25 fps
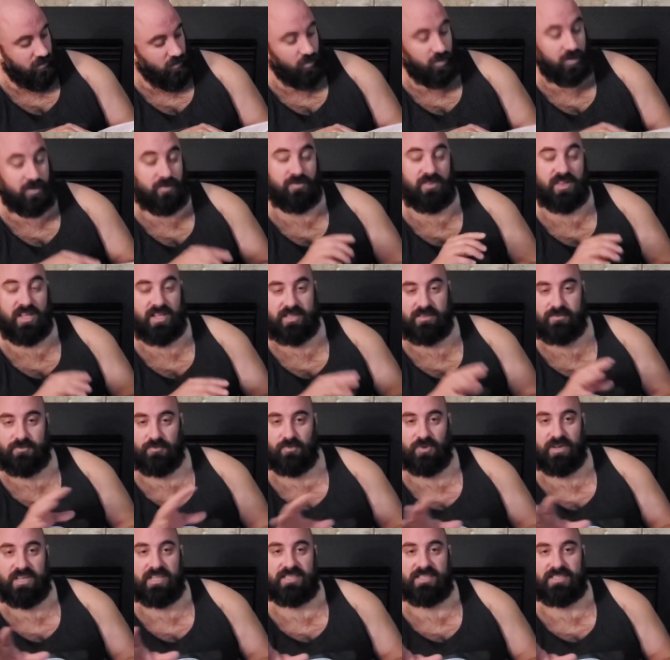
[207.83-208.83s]
I wonder if that
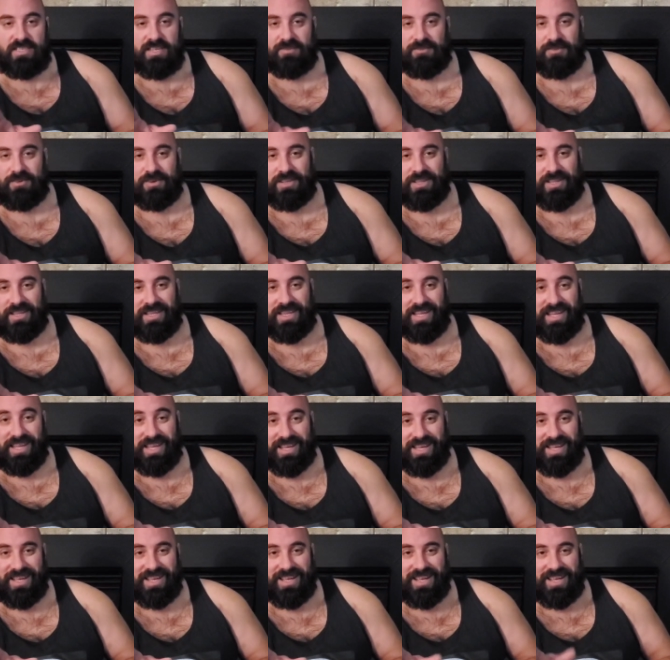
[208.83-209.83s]
reads
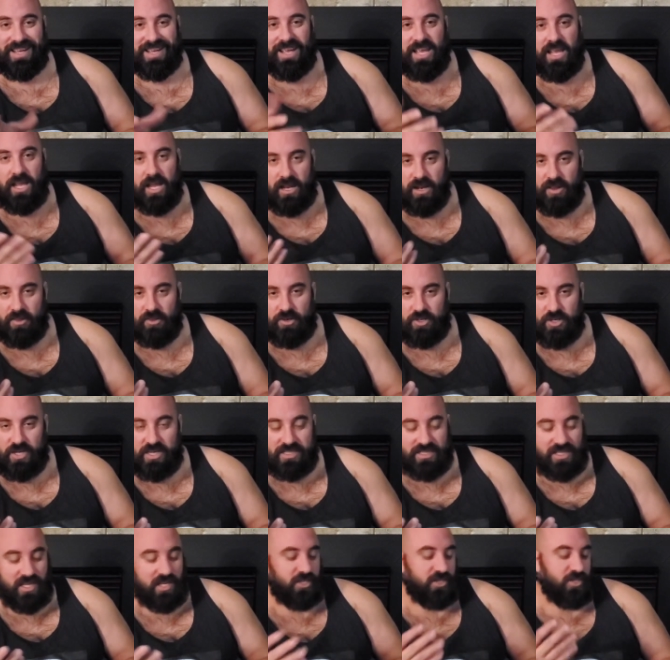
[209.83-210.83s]
differently in other
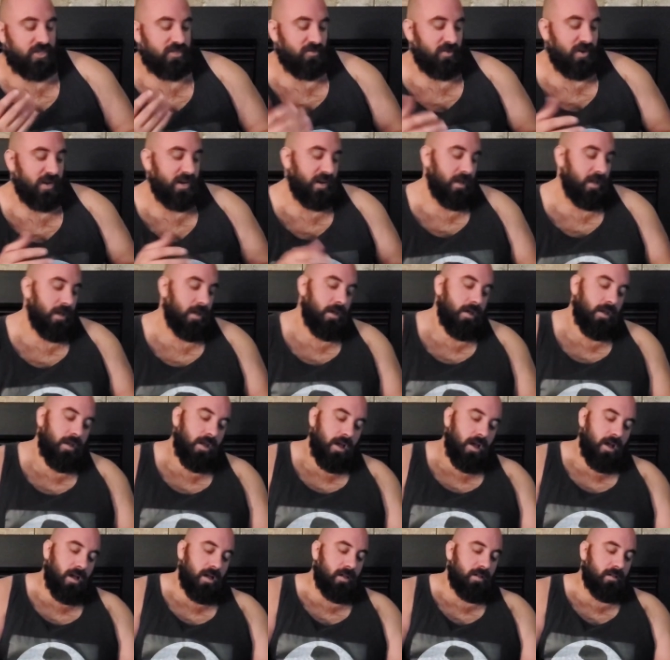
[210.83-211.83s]
translations, right?
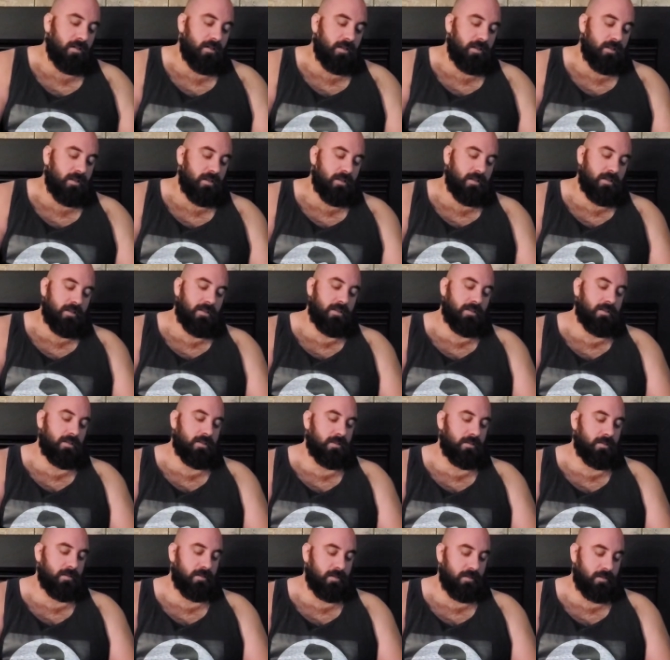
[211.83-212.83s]
Uh,
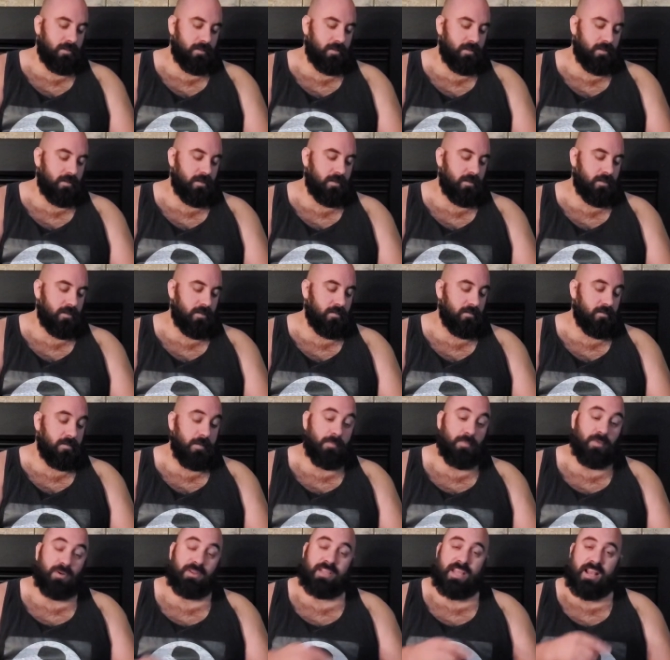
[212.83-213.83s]

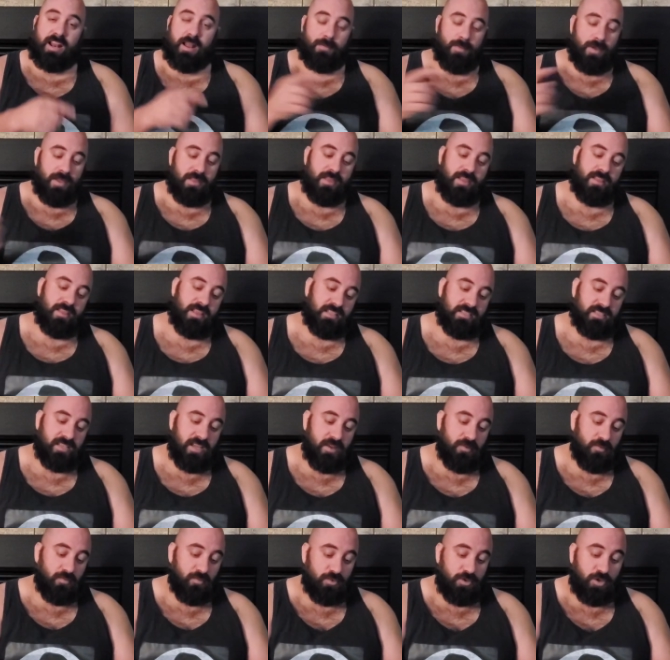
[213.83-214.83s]
they bring that up, and then they
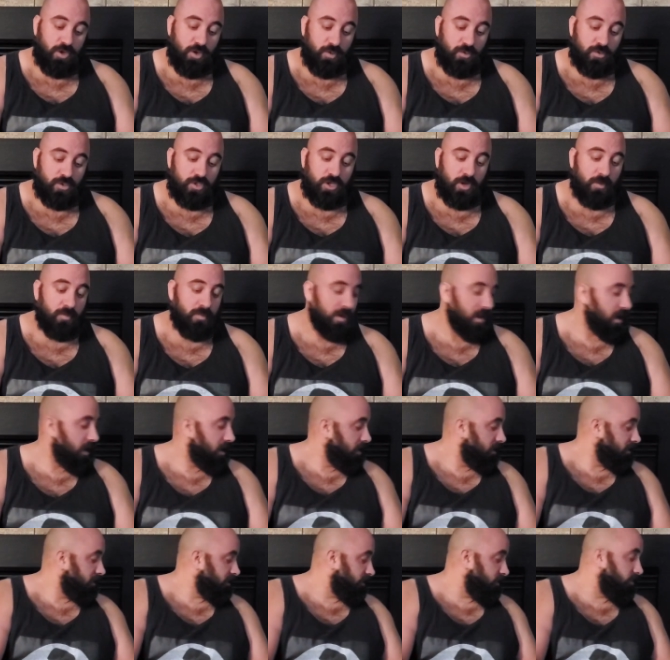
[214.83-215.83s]
say, you know, jump,
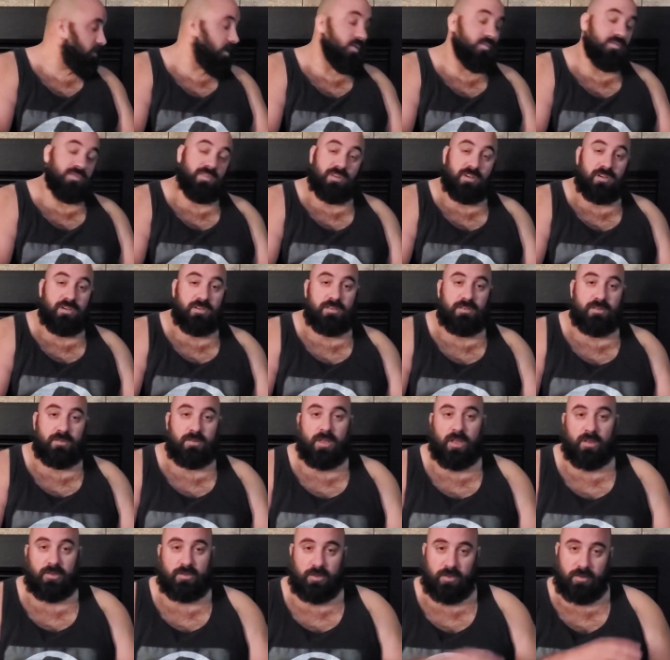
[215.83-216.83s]
jump over
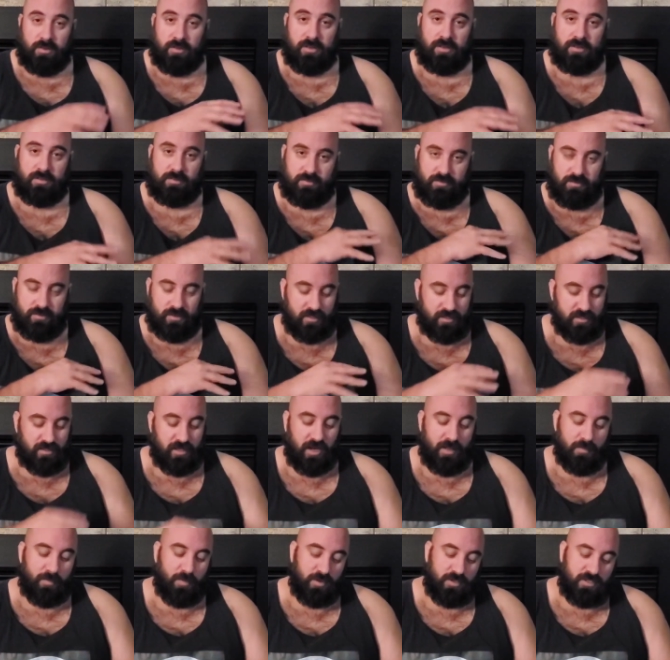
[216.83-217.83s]
to the, the
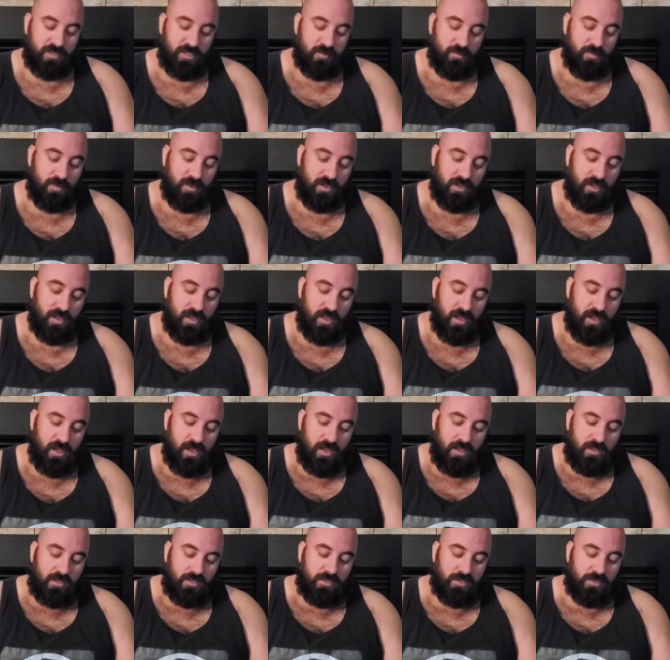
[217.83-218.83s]
study portion of the book
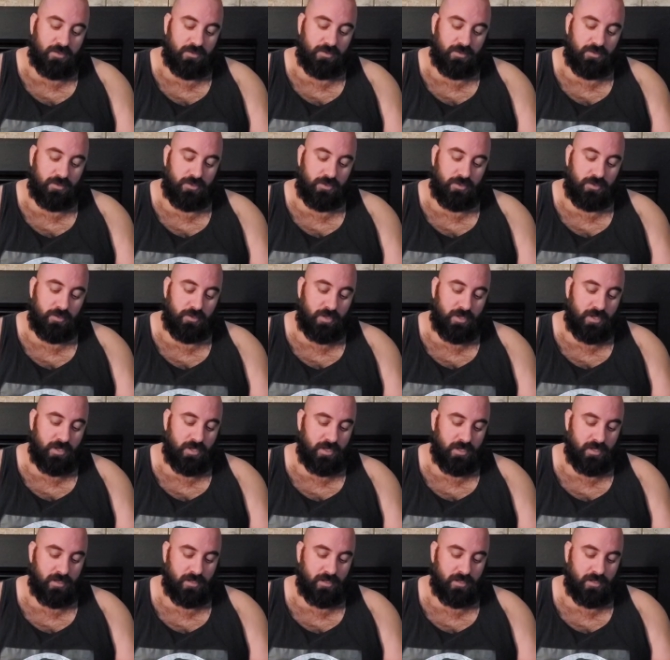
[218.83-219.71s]
to Luke